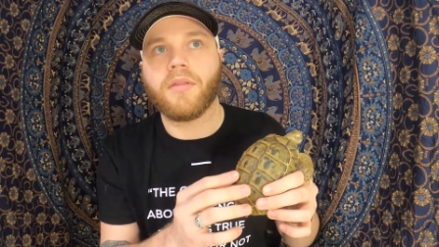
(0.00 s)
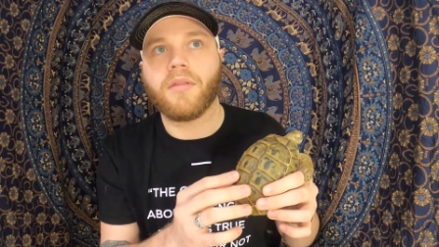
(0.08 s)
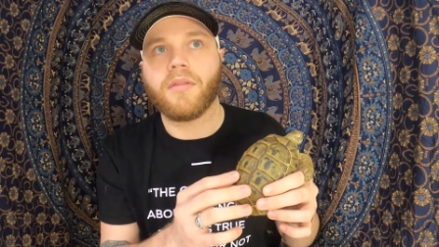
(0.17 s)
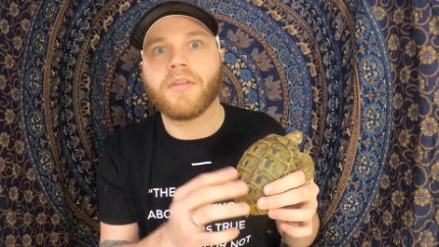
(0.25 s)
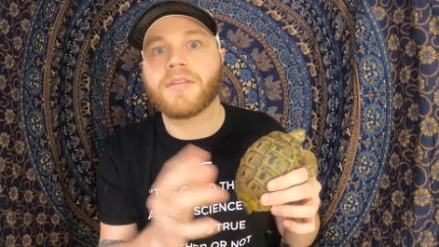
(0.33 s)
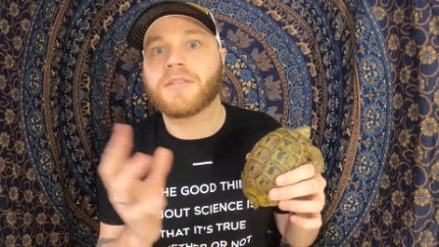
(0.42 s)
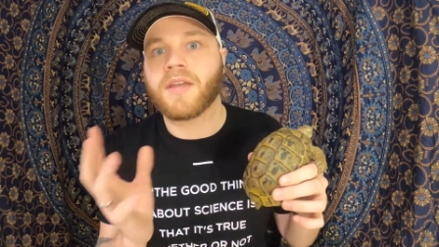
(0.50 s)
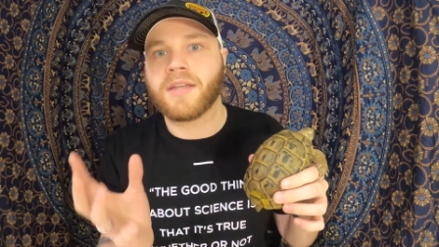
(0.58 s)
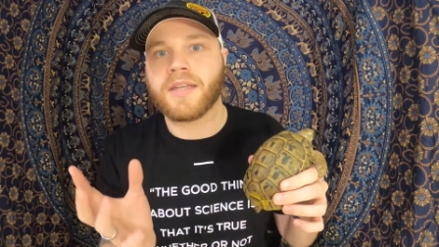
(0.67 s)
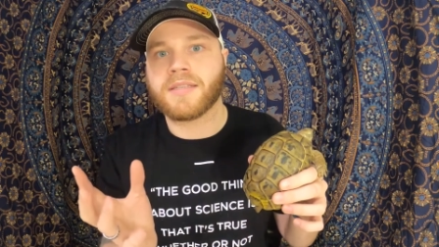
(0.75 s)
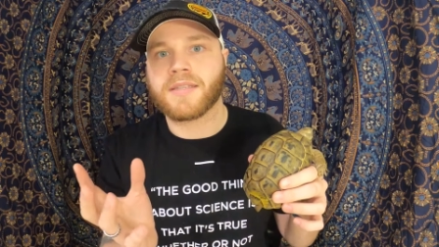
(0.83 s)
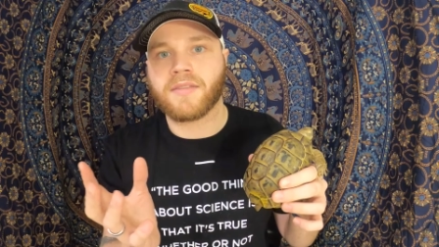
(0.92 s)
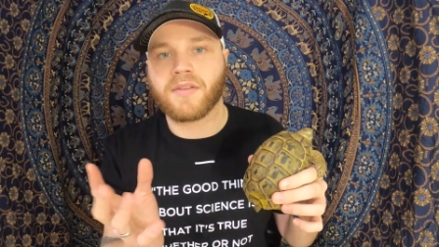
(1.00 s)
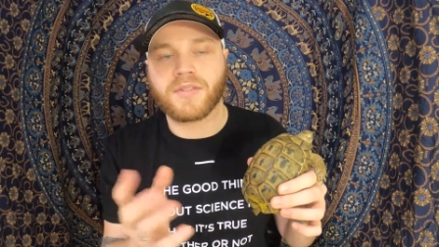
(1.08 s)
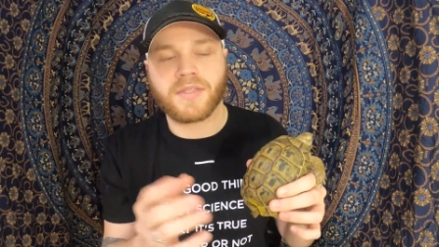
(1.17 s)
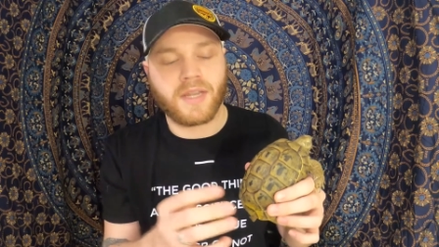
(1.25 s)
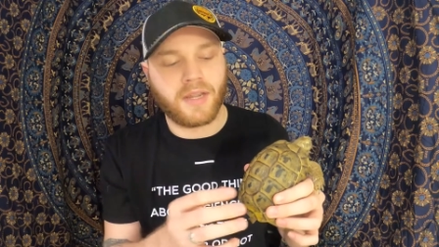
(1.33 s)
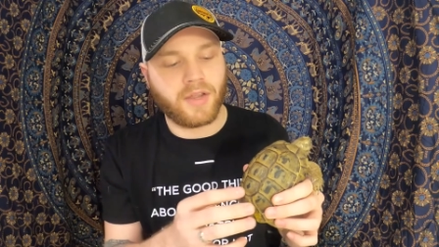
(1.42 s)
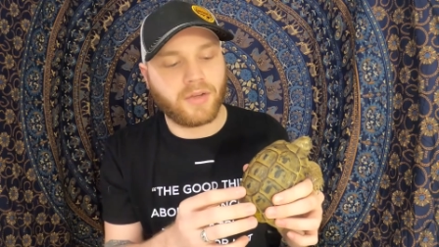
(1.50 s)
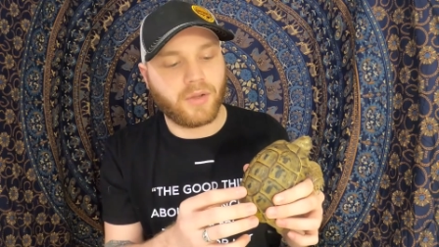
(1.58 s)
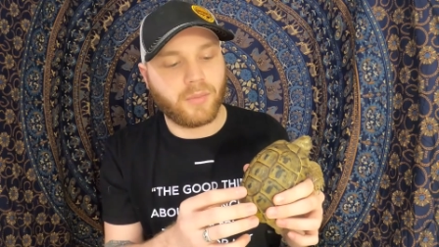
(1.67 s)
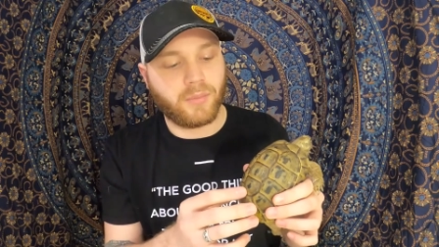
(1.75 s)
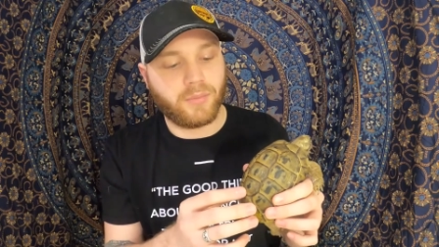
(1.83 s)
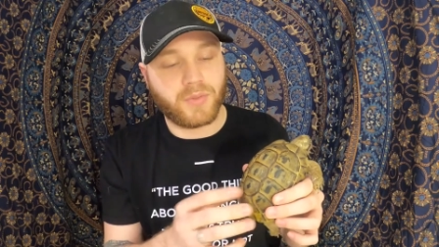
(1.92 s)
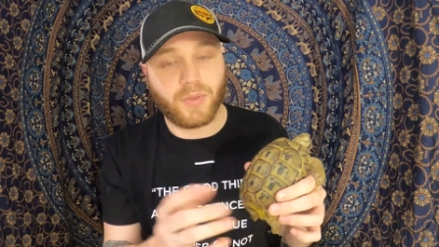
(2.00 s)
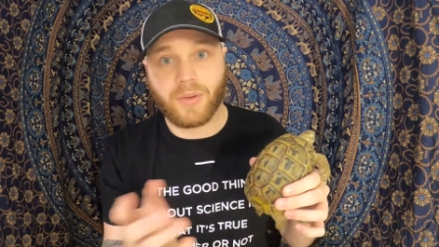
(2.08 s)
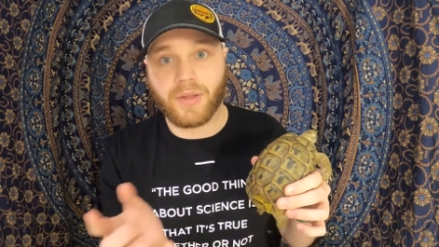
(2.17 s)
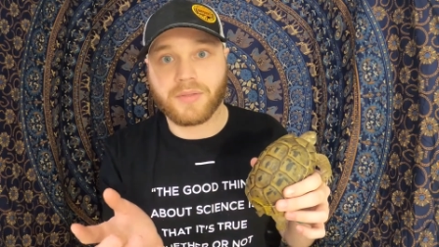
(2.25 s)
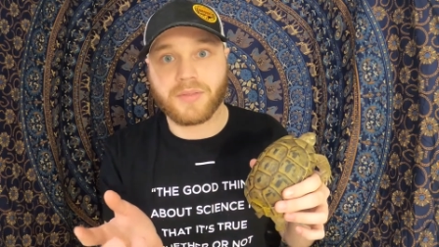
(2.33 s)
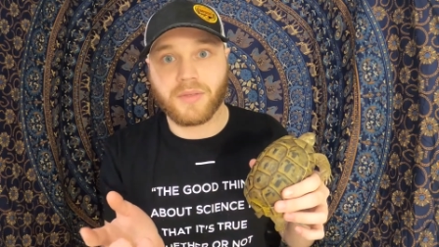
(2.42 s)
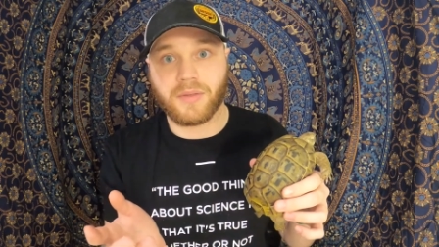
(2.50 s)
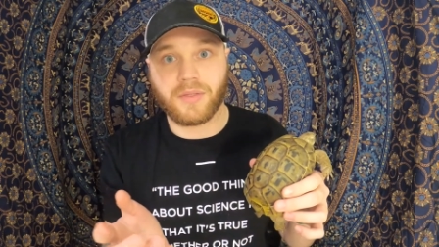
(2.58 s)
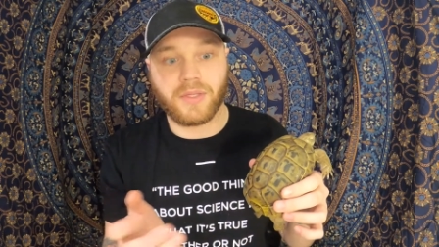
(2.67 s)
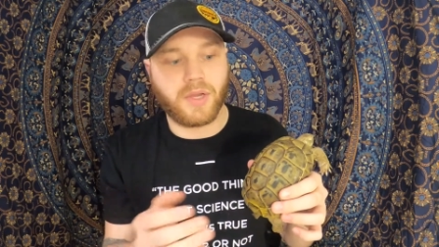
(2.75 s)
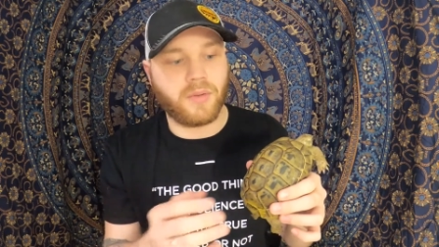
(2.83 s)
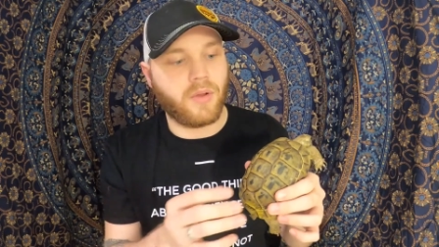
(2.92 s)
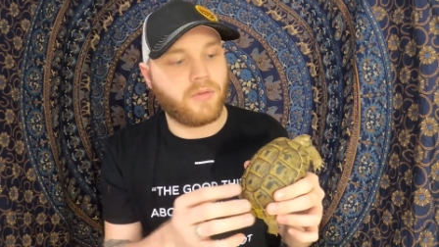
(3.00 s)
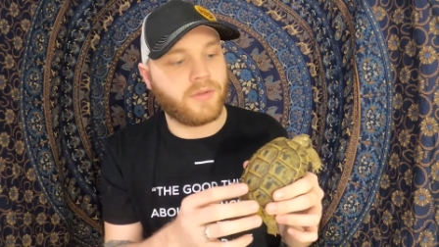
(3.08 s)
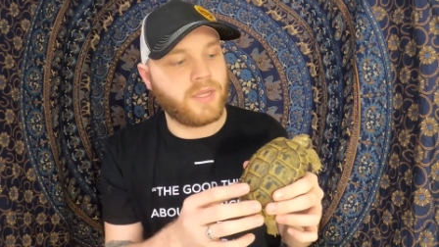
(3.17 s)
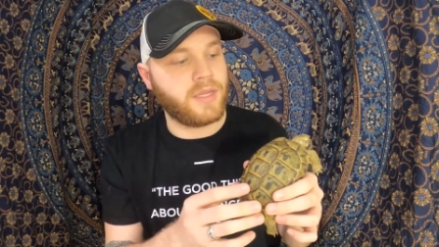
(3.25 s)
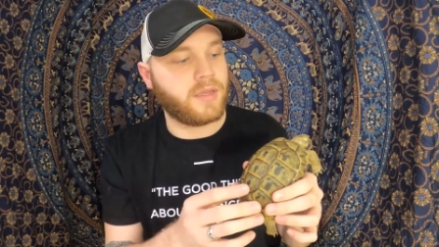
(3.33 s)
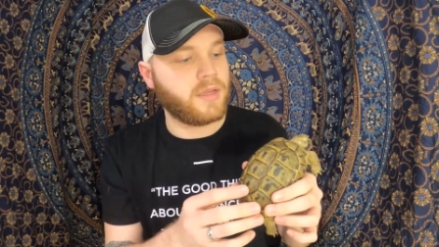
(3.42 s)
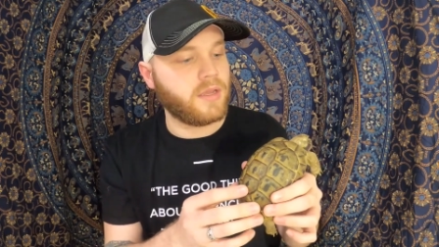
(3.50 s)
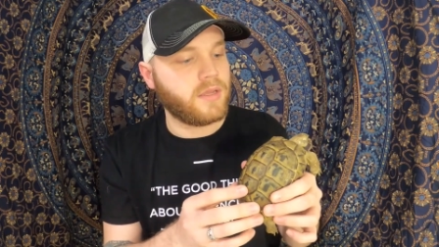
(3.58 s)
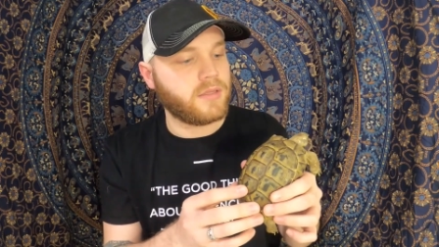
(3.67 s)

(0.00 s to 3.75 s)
the sun is that they're sitting under, or else they'll, you know, overheat.